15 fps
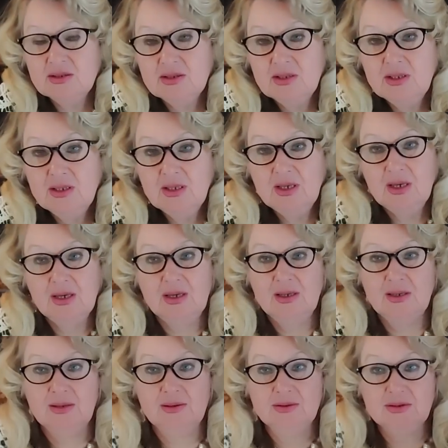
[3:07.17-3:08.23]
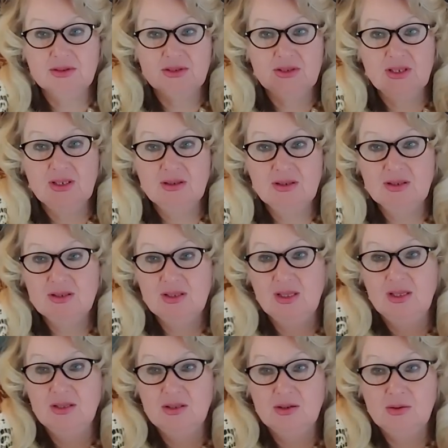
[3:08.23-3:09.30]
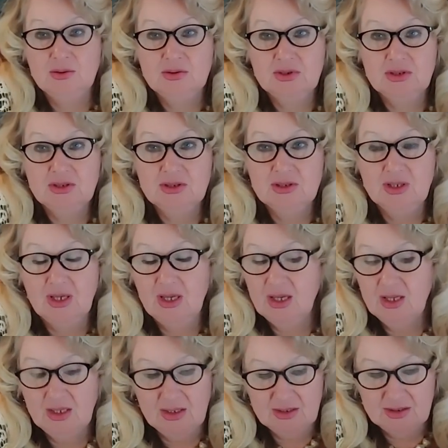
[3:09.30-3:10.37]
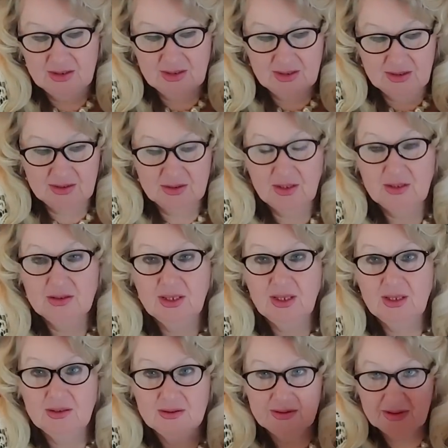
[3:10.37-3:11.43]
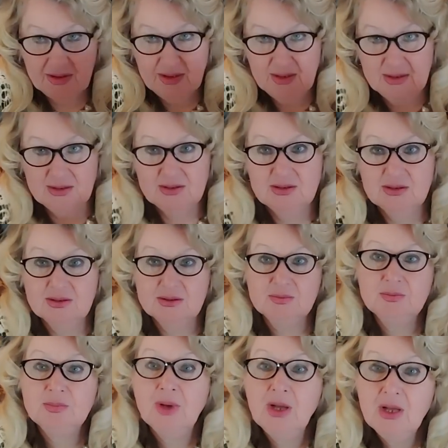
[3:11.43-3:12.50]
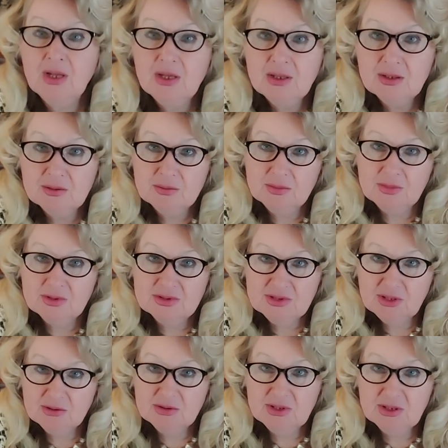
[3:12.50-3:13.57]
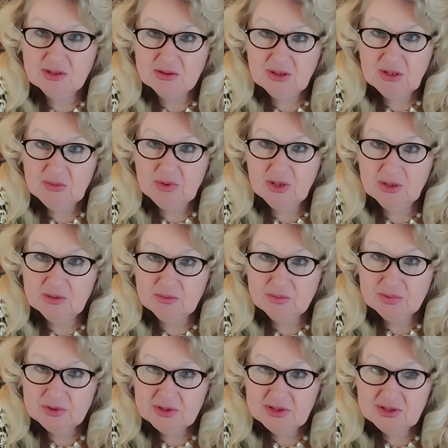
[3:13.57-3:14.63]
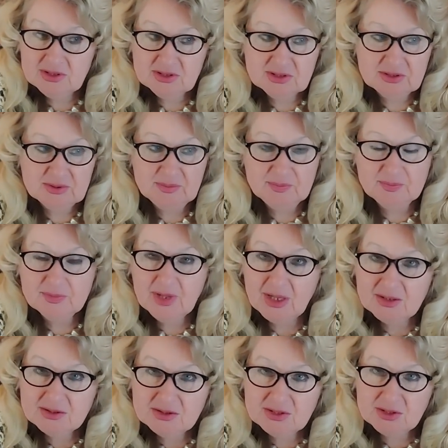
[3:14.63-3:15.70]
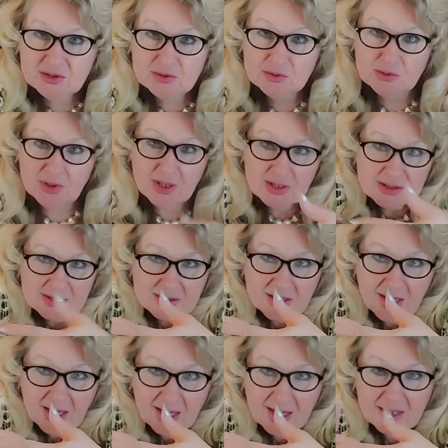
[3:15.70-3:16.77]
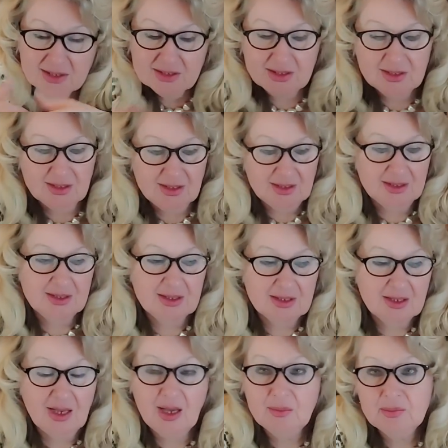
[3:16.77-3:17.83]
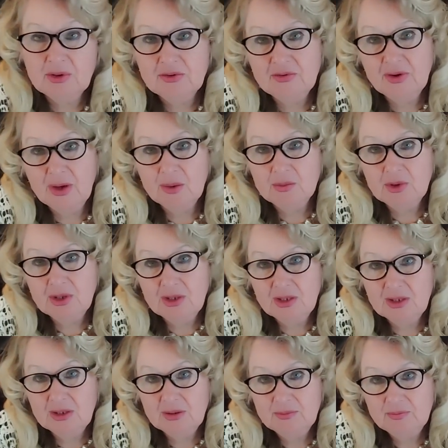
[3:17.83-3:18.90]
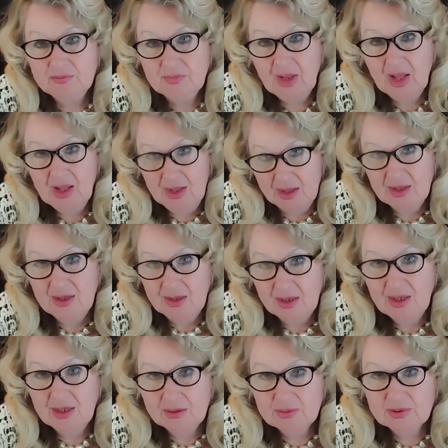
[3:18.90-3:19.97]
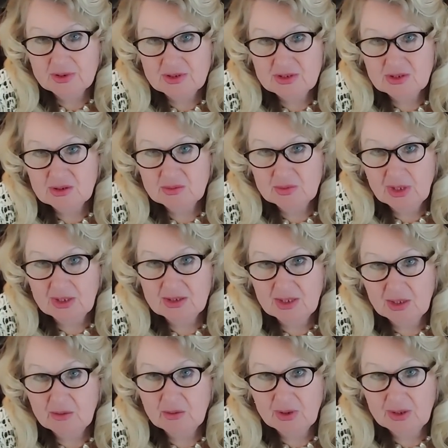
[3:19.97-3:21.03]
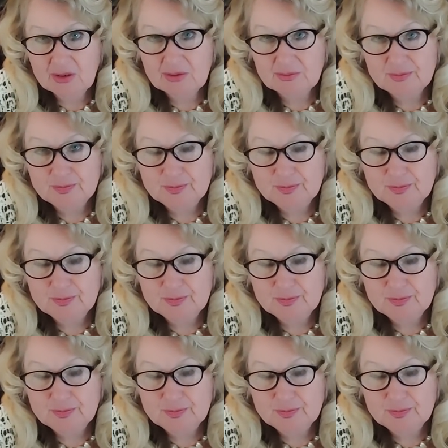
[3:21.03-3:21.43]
see Jared and Kush and Donald and Saudi Arabian prince dancing together, hugging like a happy family. I presume that they were